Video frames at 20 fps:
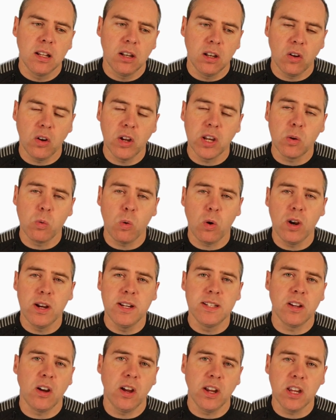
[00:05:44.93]

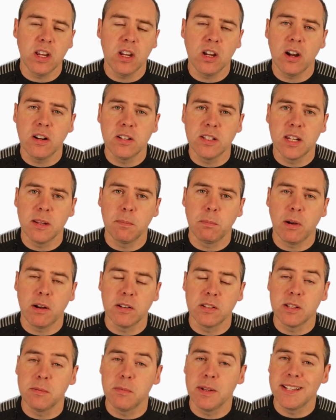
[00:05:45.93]
Likewise, I can go to the
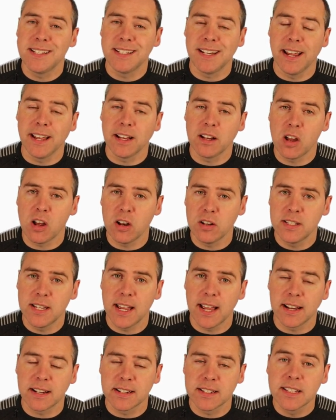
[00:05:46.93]
bottom and select
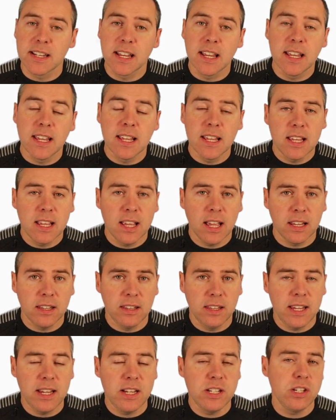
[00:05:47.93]
contacts.
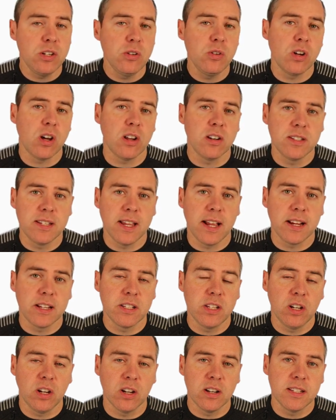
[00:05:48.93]
And these two
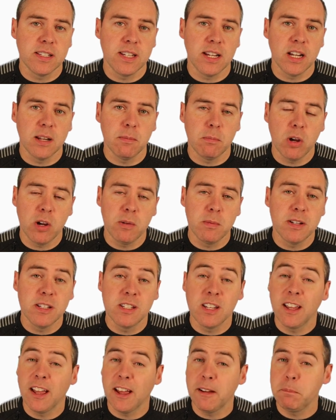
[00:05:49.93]
contacts you're going to see in a
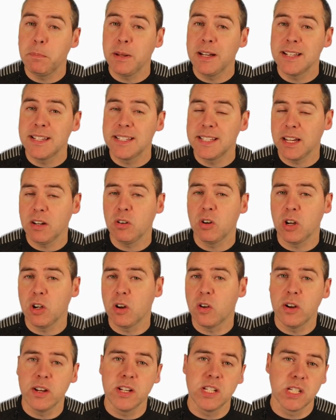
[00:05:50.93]
moment have been
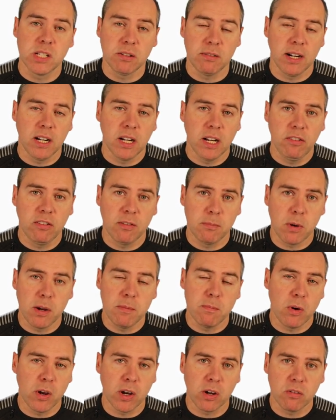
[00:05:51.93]
synchronized directly from my
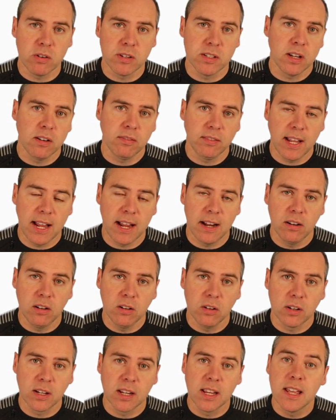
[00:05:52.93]
Microsoft
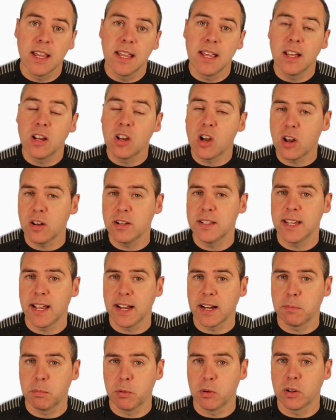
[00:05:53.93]
Outlook
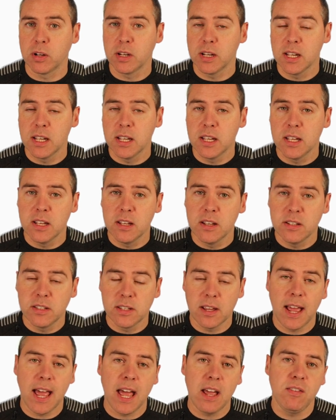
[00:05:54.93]
contact book.
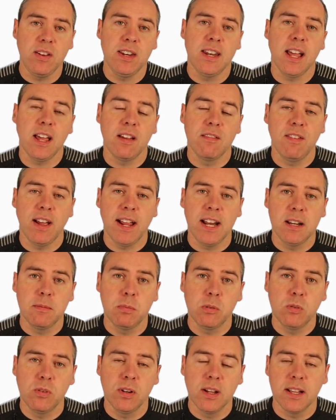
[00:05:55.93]
So having that
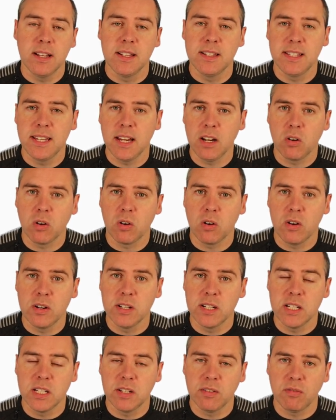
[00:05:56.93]
available and
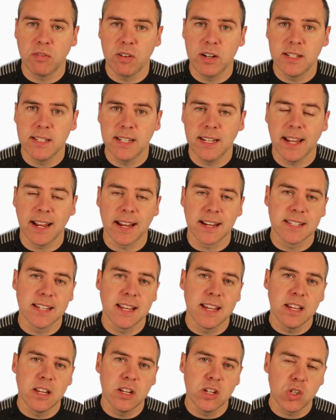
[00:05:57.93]
synchronized into 3CX
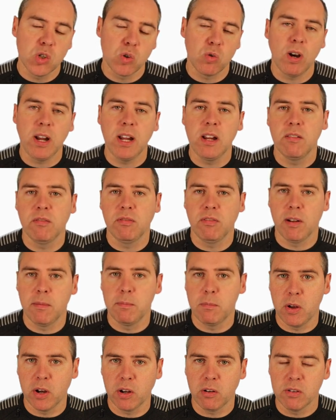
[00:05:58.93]
straight
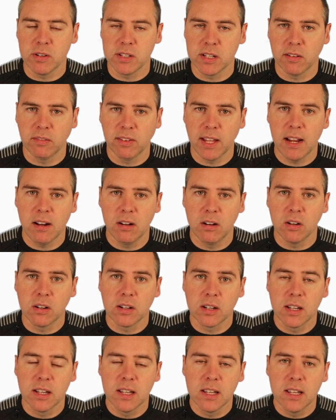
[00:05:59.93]
from Microsoft
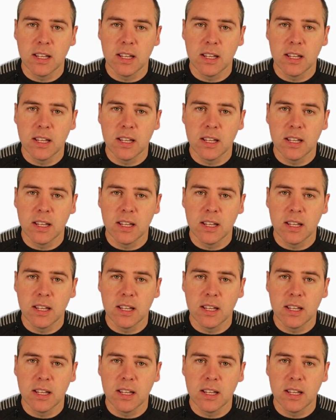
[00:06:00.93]
Outlook.